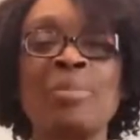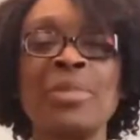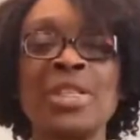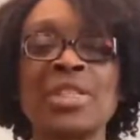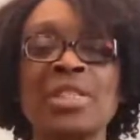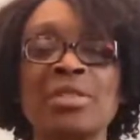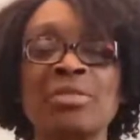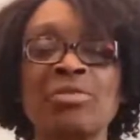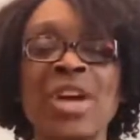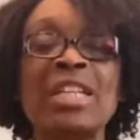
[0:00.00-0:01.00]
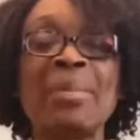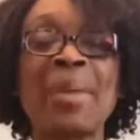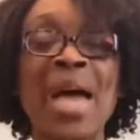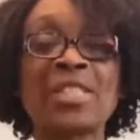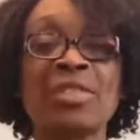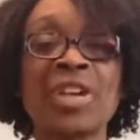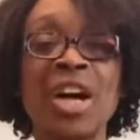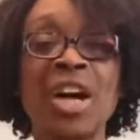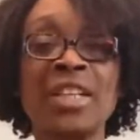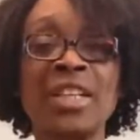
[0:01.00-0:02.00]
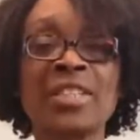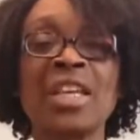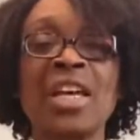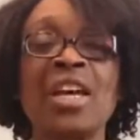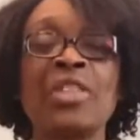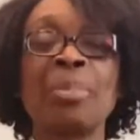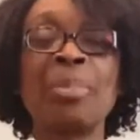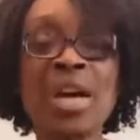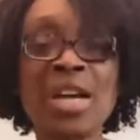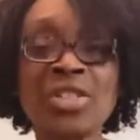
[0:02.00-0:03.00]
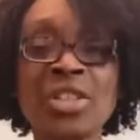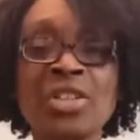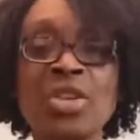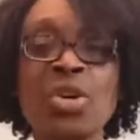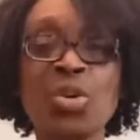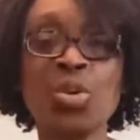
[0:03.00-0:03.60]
this random acts of kindness, the person who